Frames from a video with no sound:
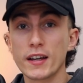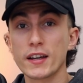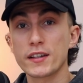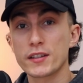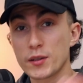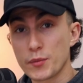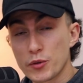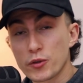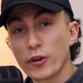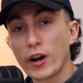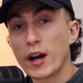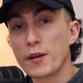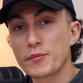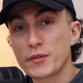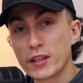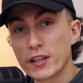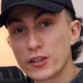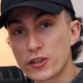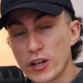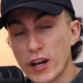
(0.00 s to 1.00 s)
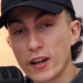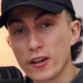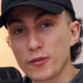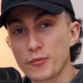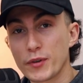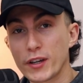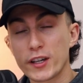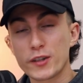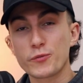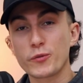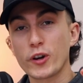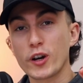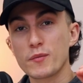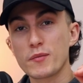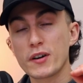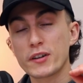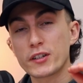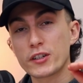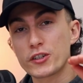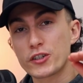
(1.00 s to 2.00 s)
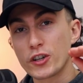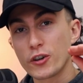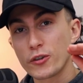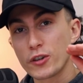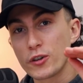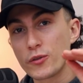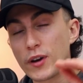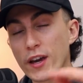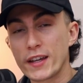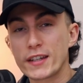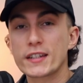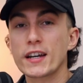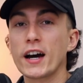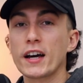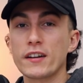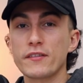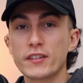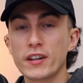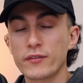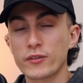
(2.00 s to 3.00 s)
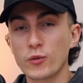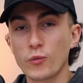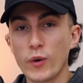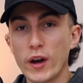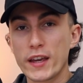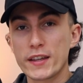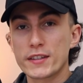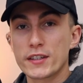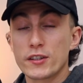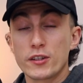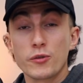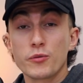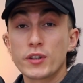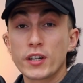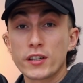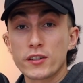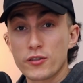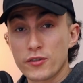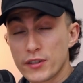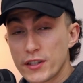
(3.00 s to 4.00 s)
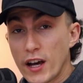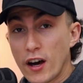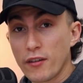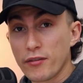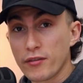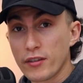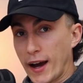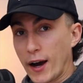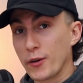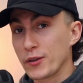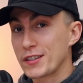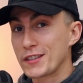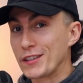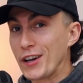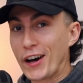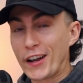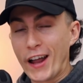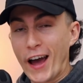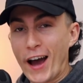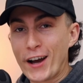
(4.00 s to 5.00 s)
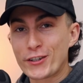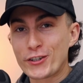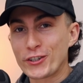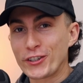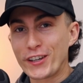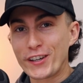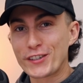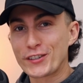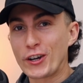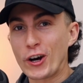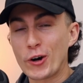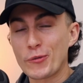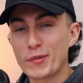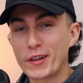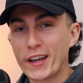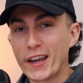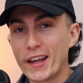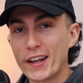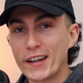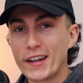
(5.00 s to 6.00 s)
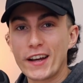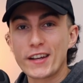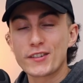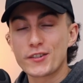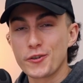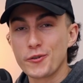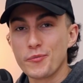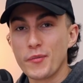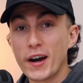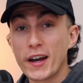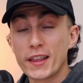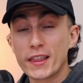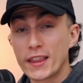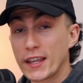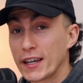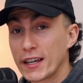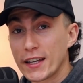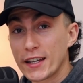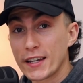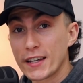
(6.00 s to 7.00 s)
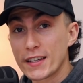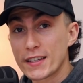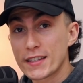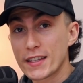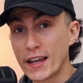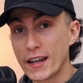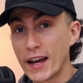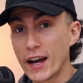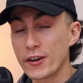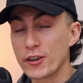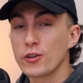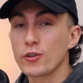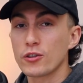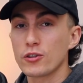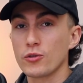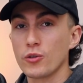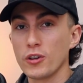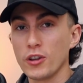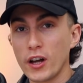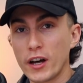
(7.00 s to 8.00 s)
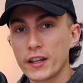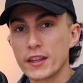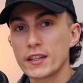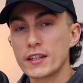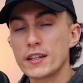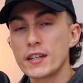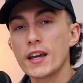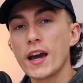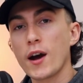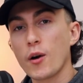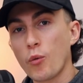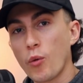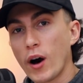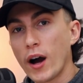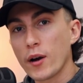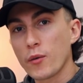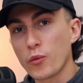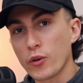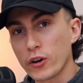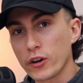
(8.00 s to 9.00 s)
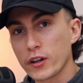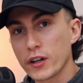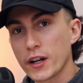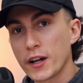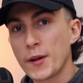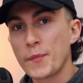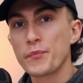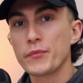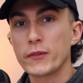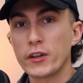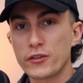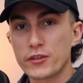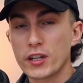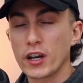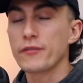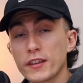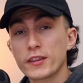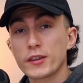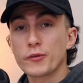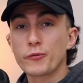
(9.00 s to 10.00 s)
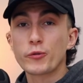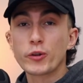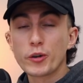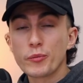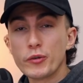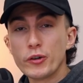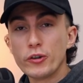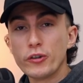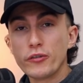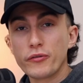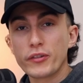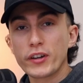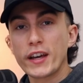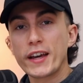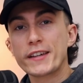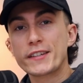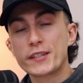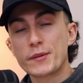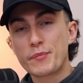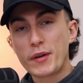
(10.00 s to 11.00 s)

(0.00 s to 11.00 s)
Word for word: subscribe to this channel, because we're about to show you a ton of different ways to do things yourself, how it's not actually as complicated as you might think it is, and how you can do a lot of the D I Y work yourself. The real move is to